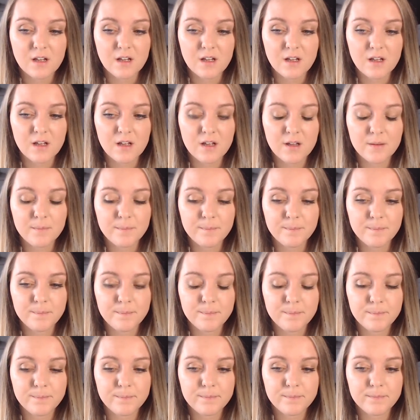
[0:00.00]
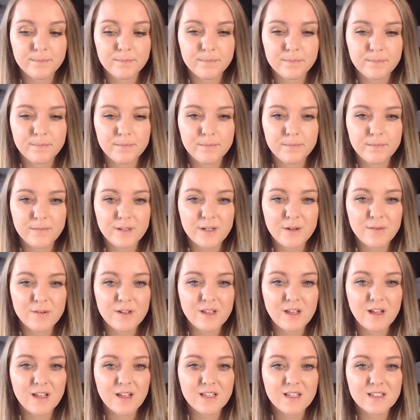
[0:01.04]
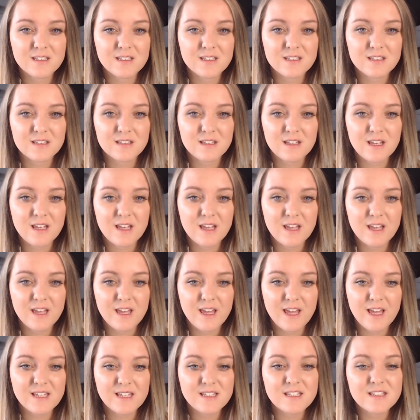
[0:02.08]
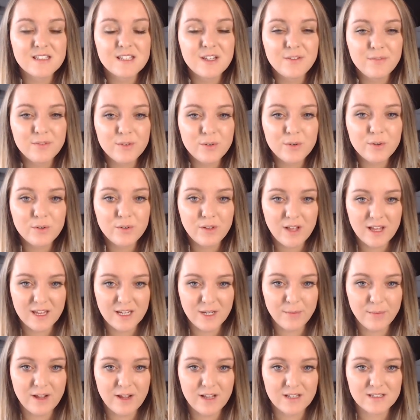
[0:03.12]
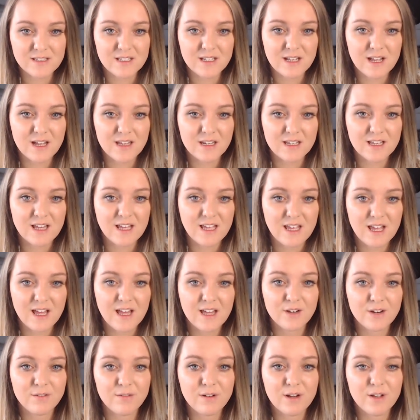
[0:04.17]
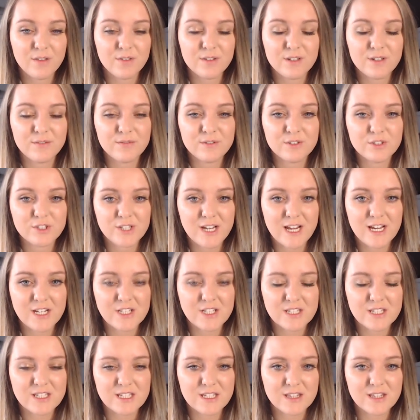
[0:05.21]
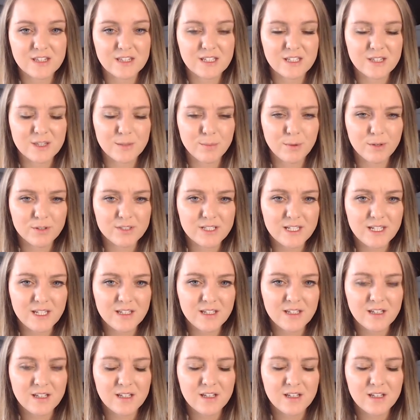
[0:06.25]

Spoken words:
um, it's difficult anyway to kind of get your head around the different changes in the body.